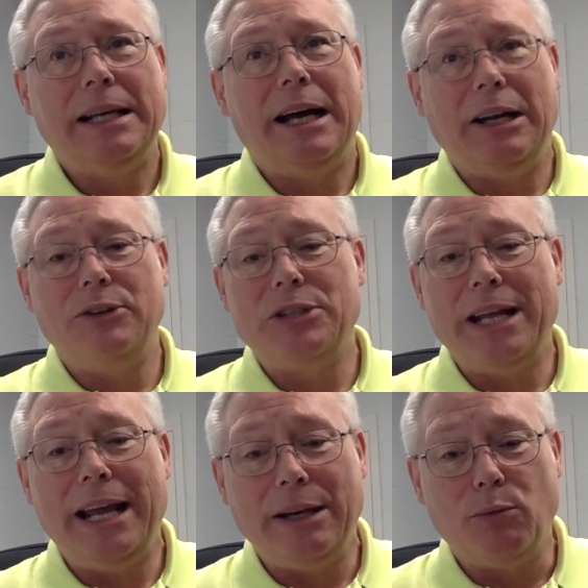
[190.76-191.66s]

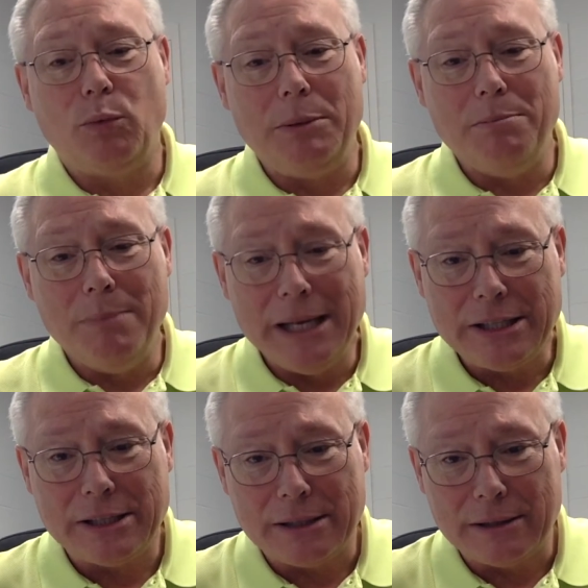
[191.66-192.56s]
understand we
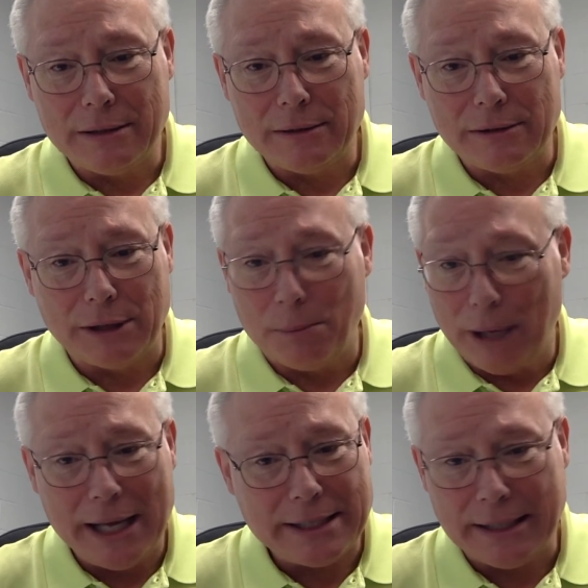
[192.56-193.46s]
miss the
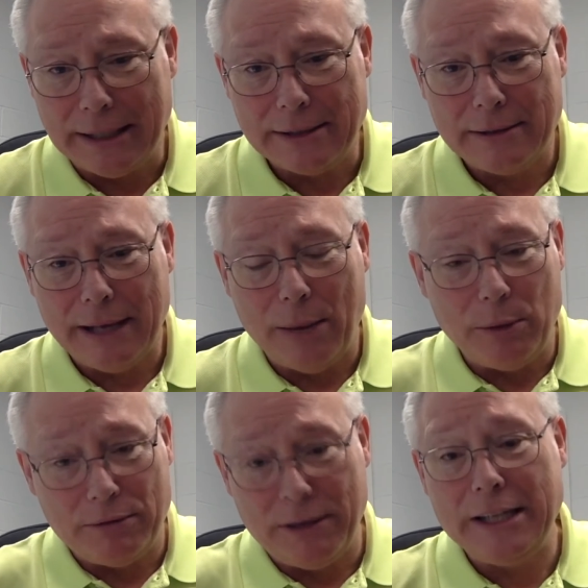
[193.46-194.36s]
blessings and we
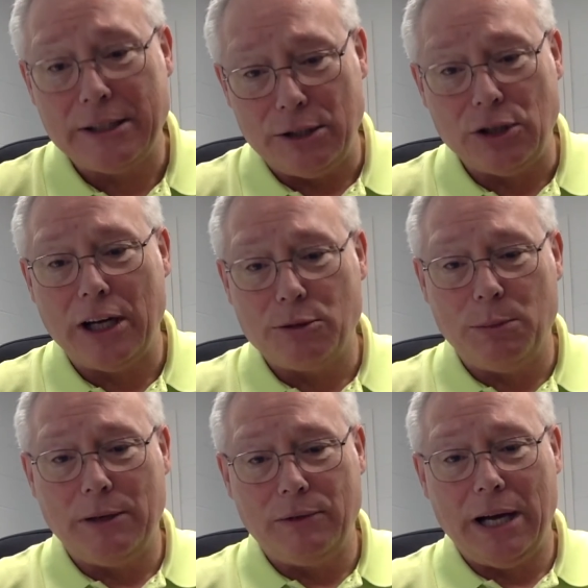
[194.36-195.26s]
face the
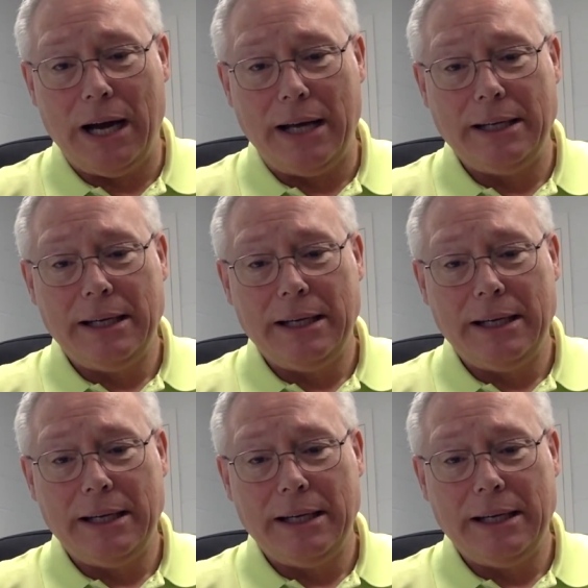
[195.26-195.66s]
judgment of God.